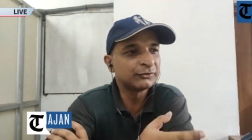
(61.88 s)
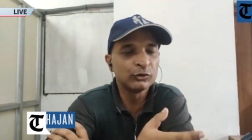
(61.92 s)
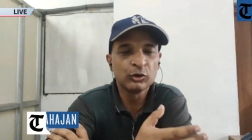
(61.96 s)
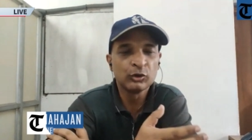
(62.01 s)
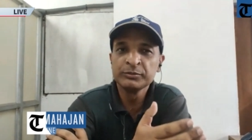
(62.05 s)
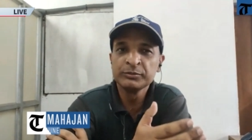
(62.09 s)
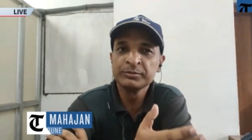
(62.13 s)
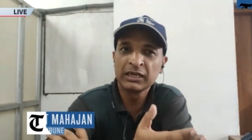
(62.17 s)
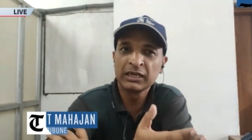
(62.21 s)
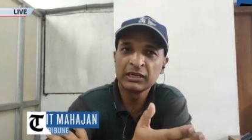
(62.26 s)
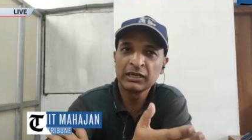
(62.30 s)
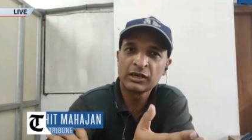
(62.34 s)

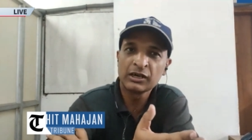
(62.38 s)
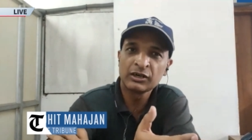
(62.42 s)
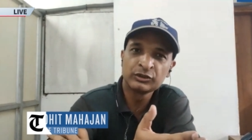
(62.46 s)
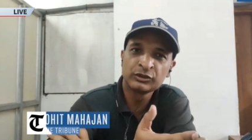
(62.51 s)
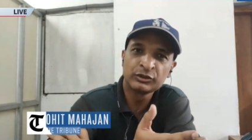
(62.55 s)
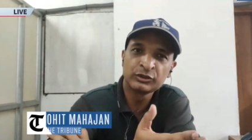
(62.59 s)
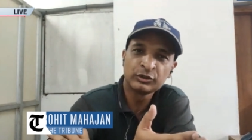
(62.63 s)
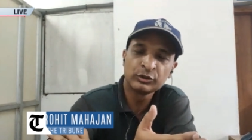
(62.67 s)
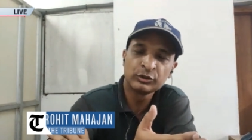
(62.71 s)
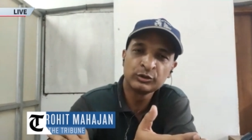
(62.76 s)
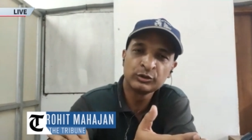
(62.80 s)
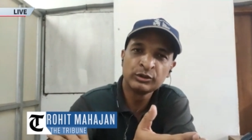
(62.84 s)
players won't be
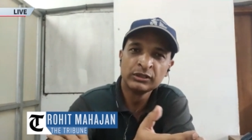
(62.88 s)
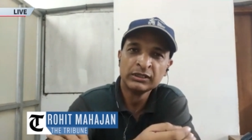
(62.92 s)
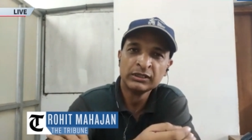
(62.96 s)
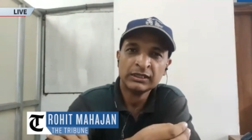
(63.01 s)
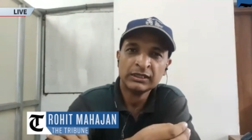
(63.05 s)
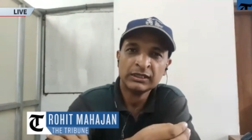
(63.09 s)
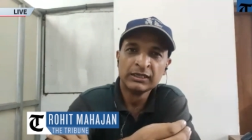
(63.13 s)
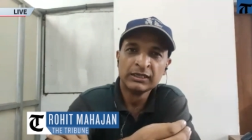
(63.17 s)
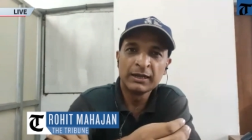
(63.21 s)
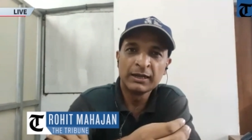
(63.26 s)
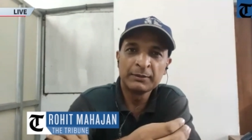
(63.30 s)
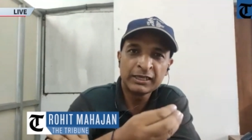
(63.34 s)
allowed to
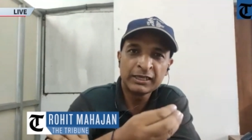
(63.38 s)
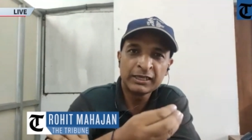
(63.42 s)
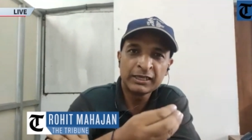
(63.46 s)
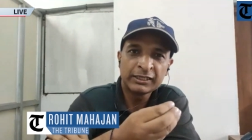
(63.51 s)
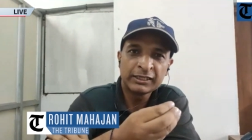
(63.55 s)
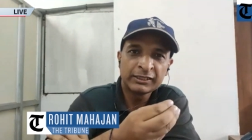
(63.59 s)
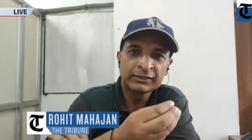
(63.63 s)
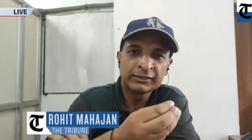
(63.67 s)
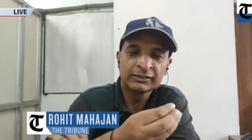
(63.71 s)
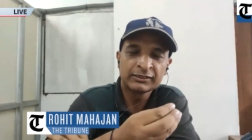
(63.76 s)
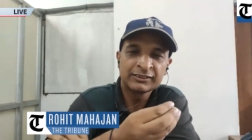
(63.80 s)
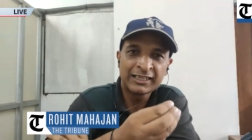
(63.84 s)

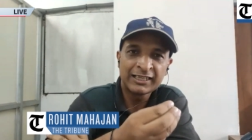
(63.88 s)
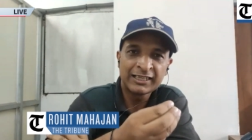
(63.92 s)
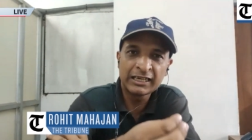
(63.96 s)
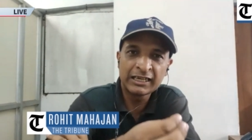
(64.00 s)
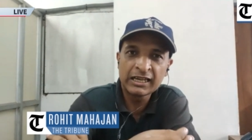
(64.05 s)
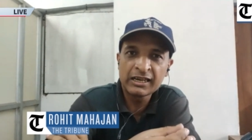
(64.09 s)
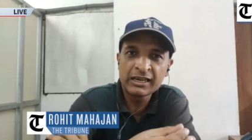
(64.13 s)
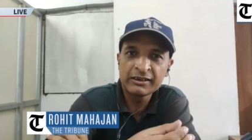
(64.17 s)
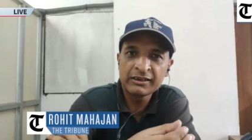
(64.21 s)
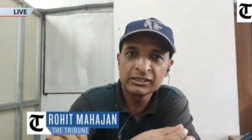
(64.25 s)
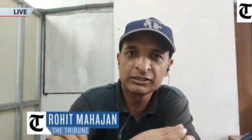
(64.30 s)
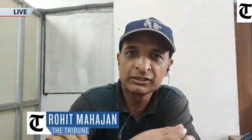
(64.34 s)
apply
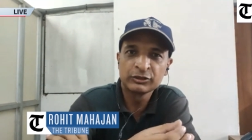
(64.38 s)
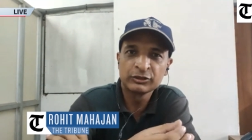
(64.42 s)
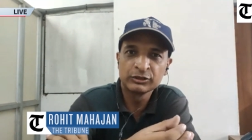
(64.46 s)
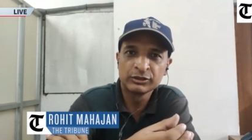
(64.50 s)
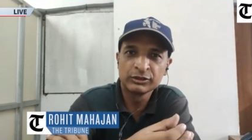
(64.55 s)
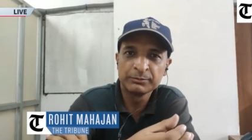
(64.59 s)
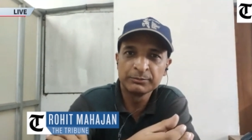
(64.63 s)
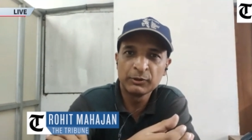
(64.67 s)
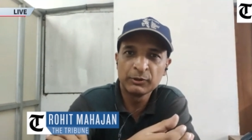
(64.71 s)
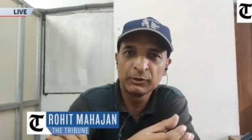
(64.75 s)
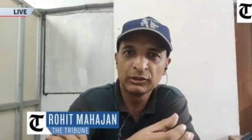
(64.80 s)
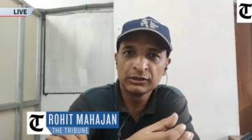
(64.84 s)

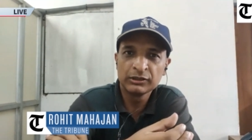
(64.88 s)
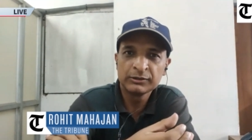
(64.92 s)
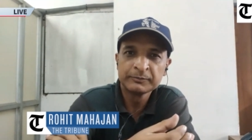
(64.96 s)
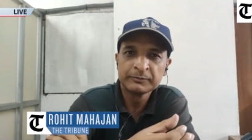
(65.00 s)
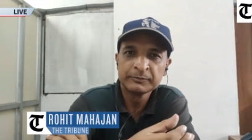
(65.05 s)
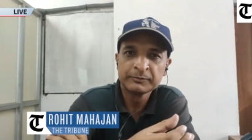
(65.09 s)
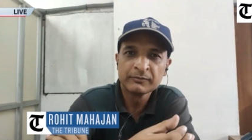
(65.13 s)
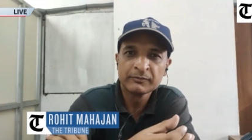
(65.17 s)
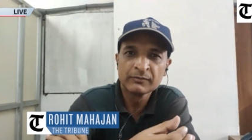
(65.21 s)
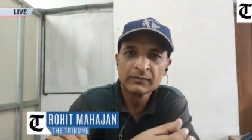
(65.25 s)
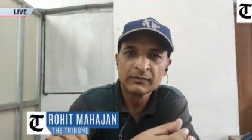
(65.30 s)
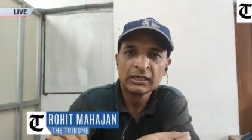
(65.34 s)
saliva to the
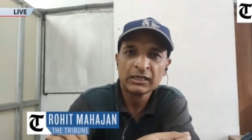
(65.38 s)
ball.